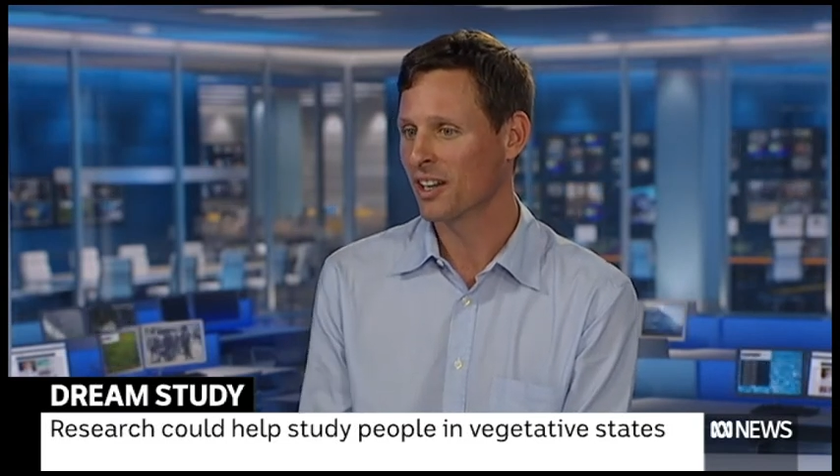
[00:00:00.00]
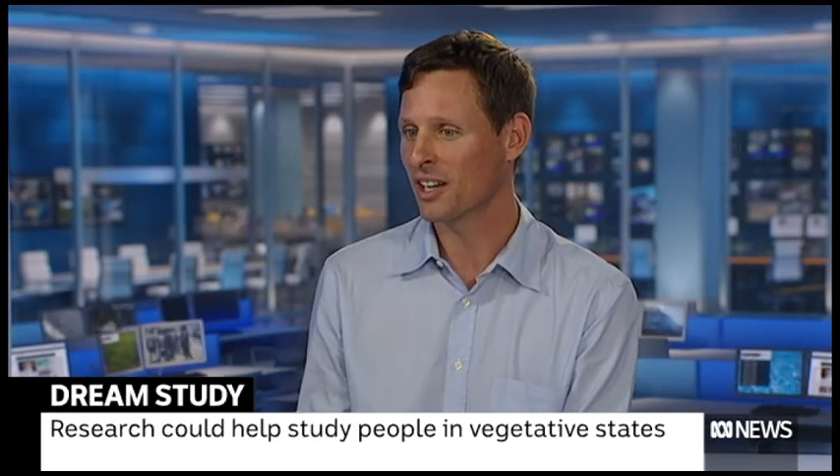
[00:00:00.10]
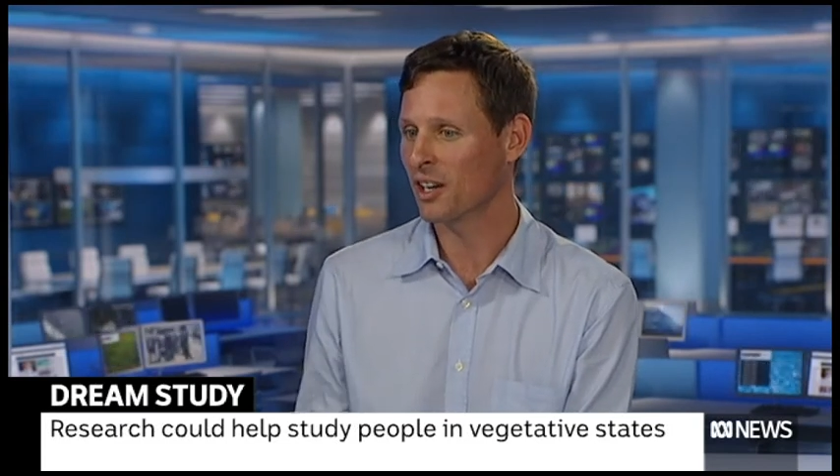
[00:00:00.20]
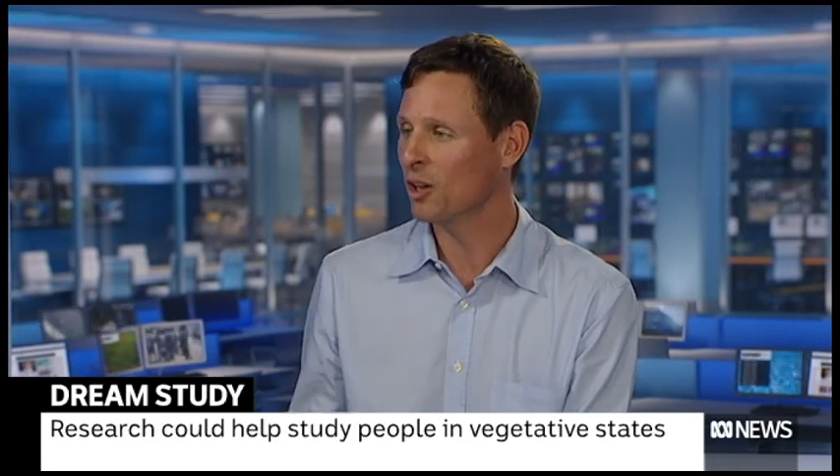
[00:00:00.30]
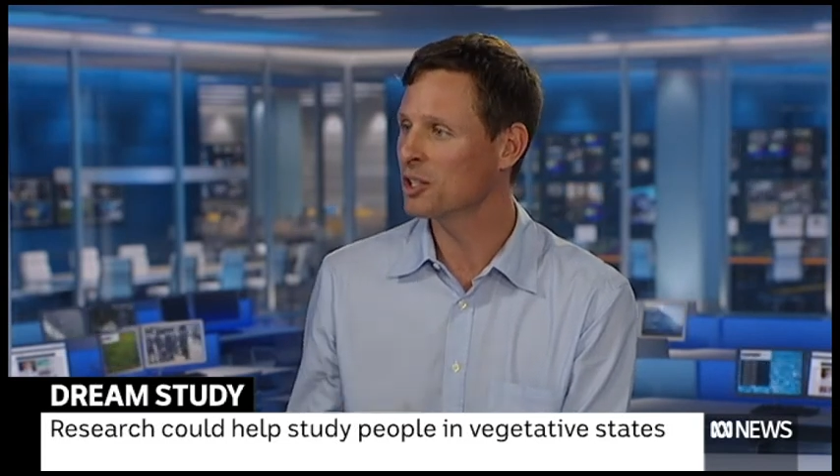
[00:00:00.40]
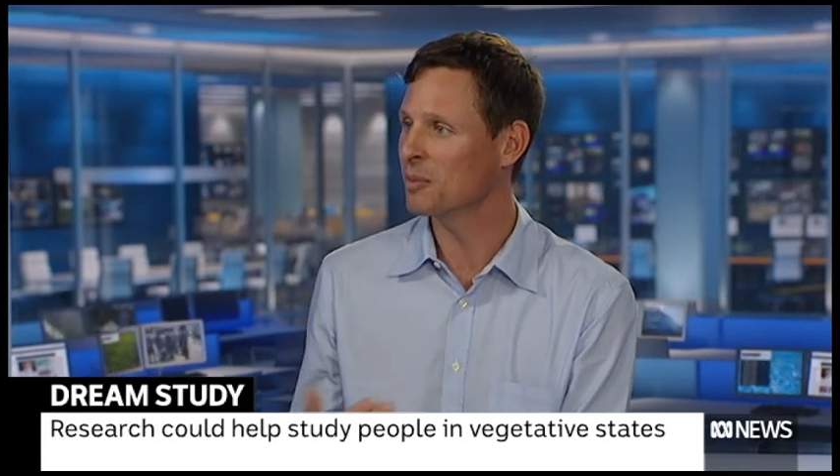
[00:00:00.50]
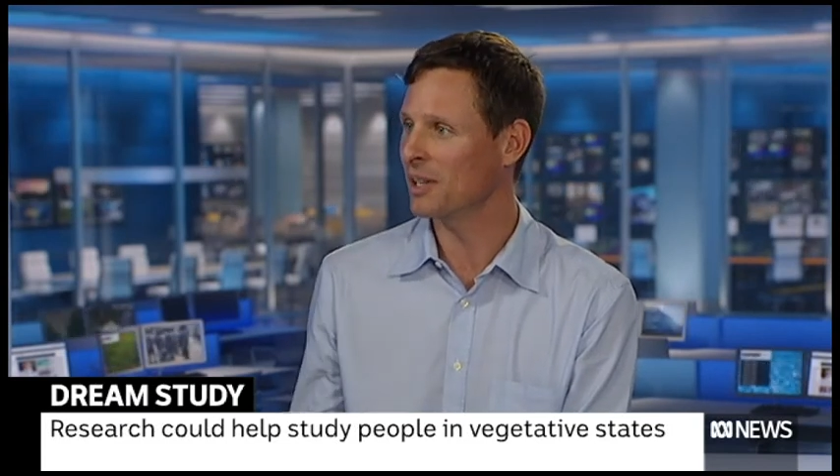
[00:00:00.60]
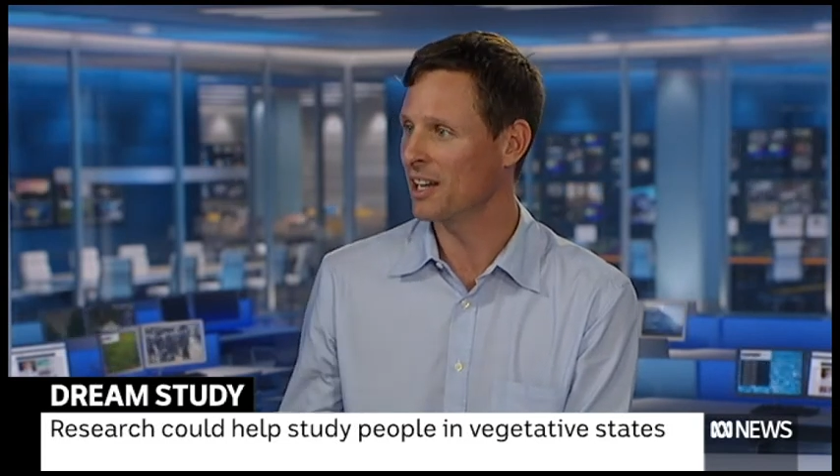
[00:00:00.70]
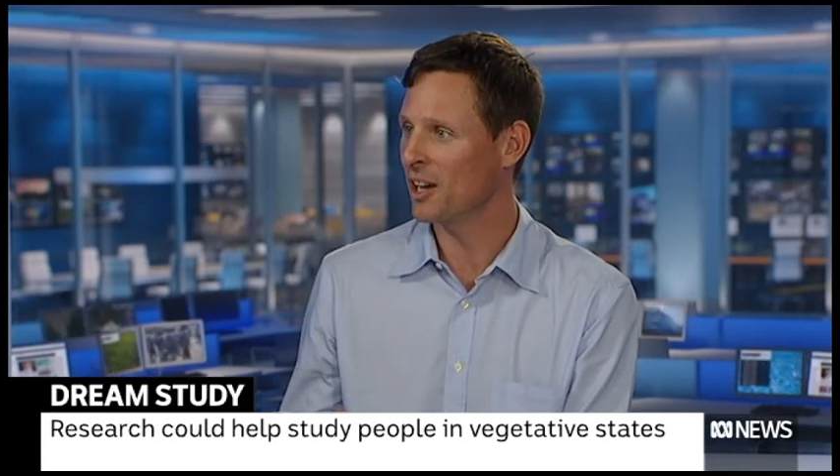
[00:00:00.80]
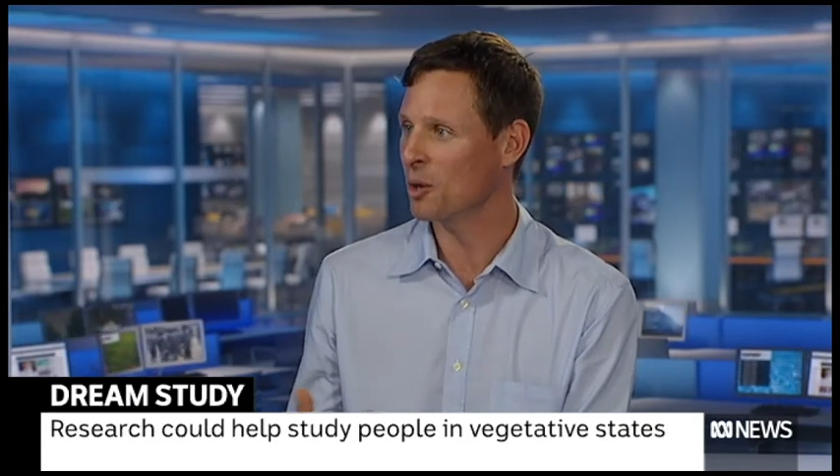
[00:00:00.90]
can
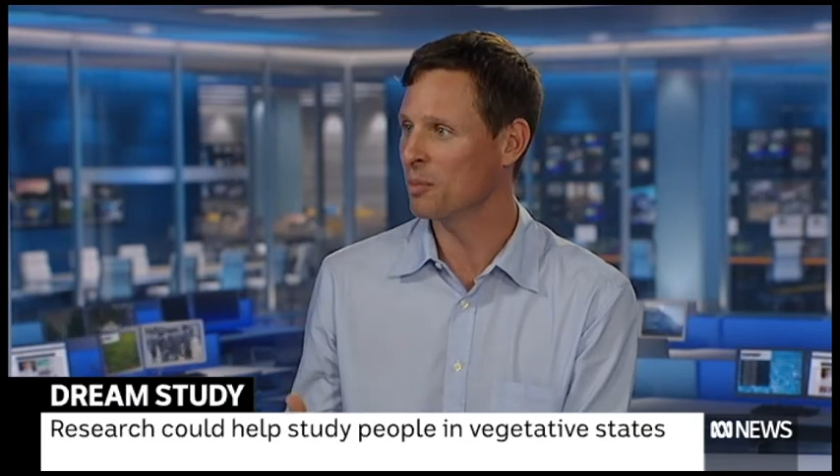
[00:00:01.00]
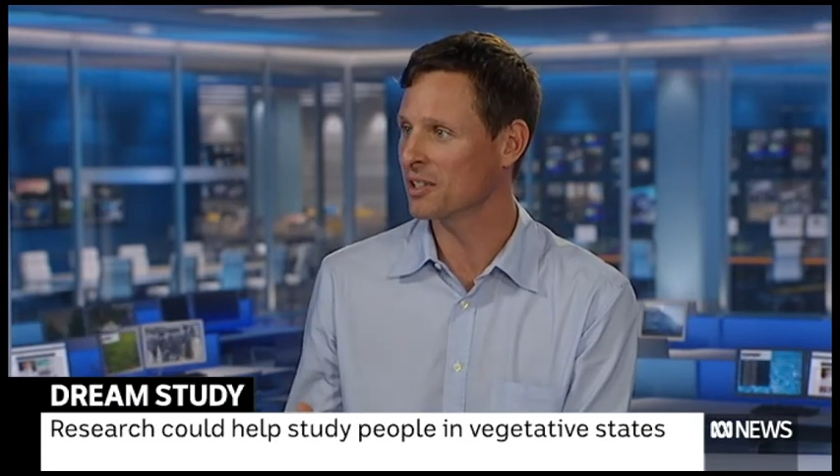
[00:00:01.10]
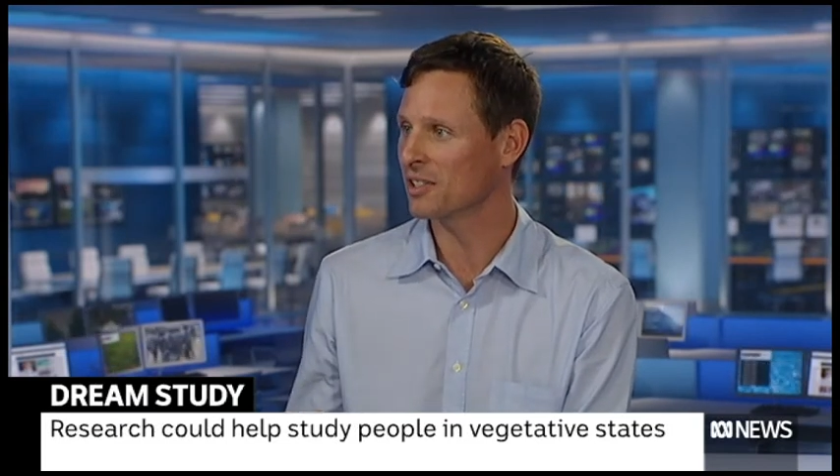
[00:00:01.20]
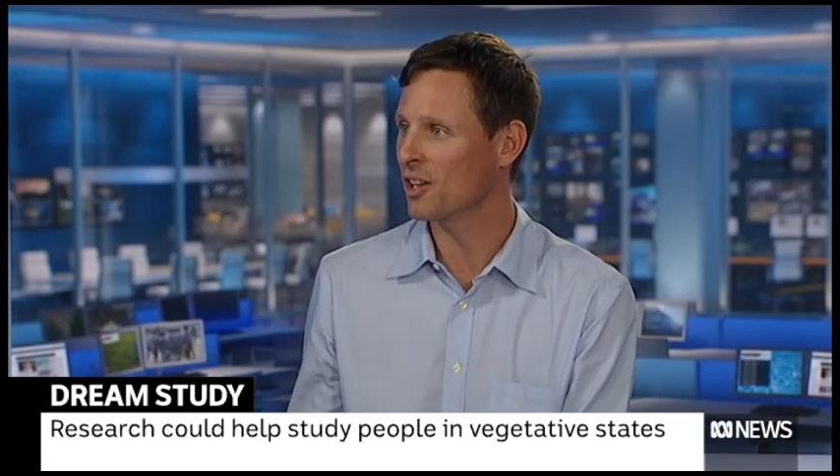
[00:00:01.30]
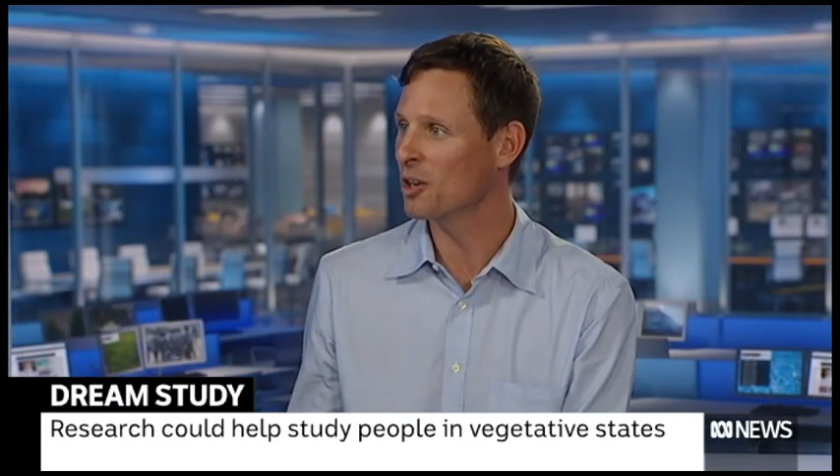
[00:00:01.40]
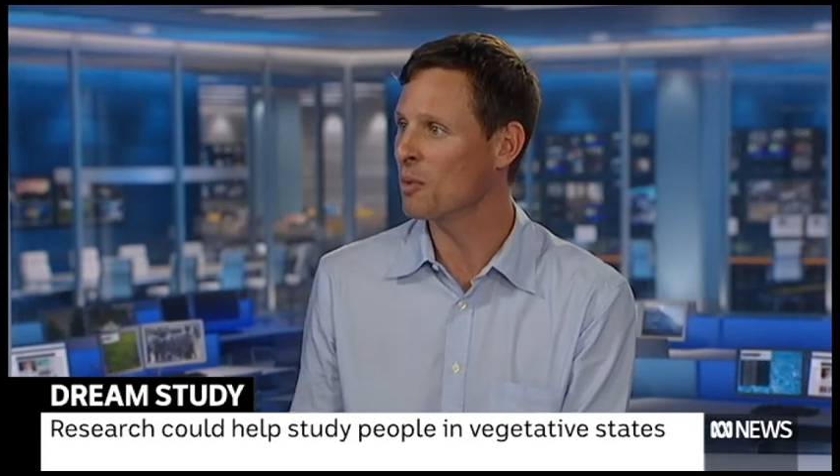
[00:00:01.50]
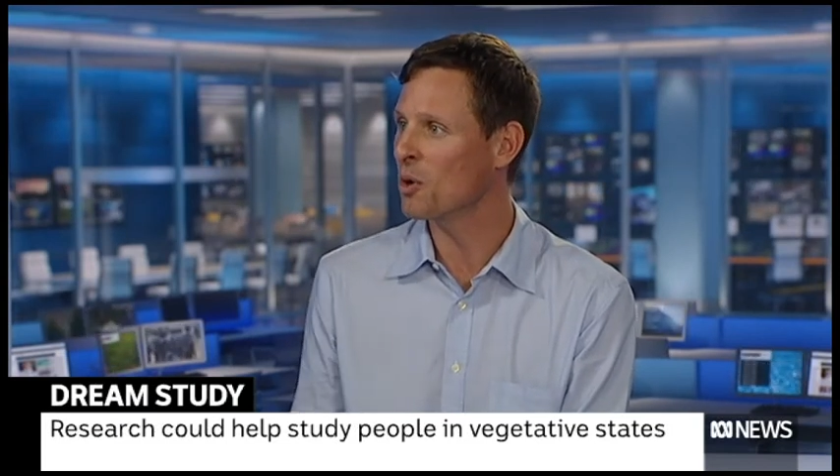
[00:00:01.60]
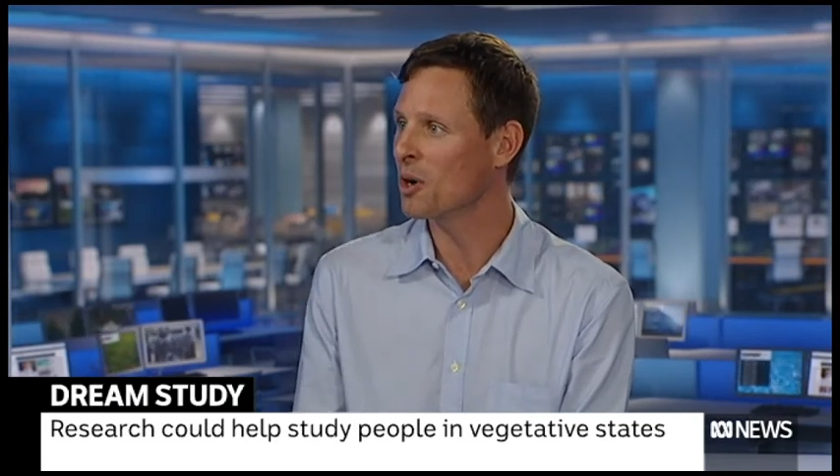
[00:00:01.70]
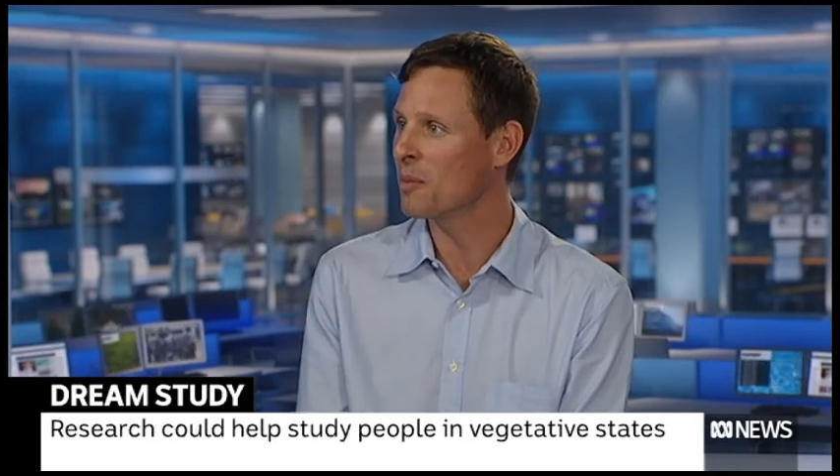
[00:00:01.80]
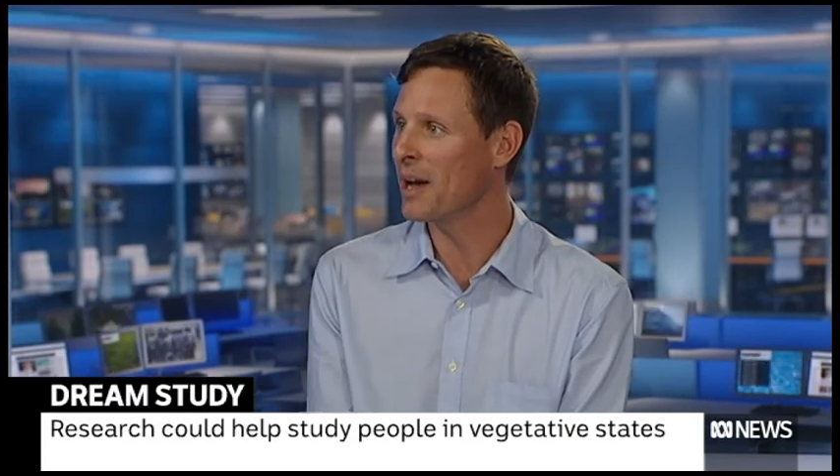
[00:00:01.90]
ultimately help us learn
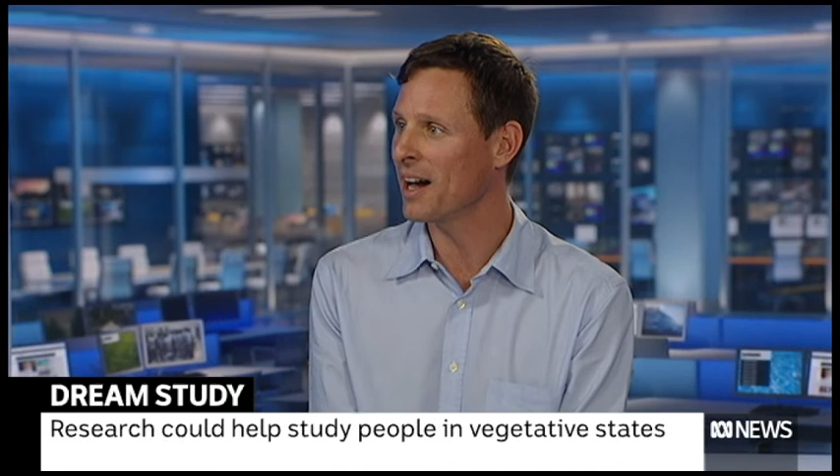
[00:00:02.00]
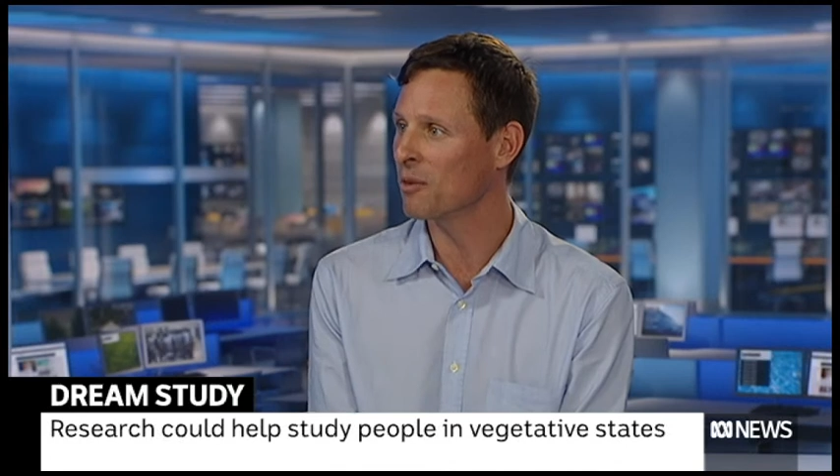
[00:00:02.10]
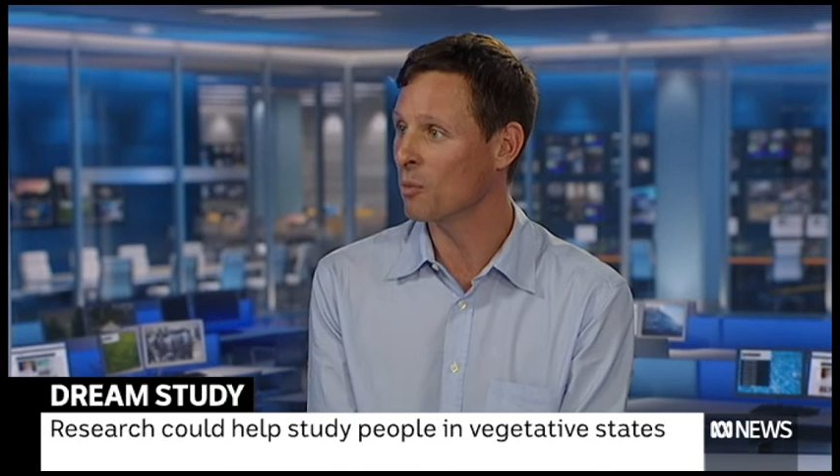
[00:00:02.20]
more about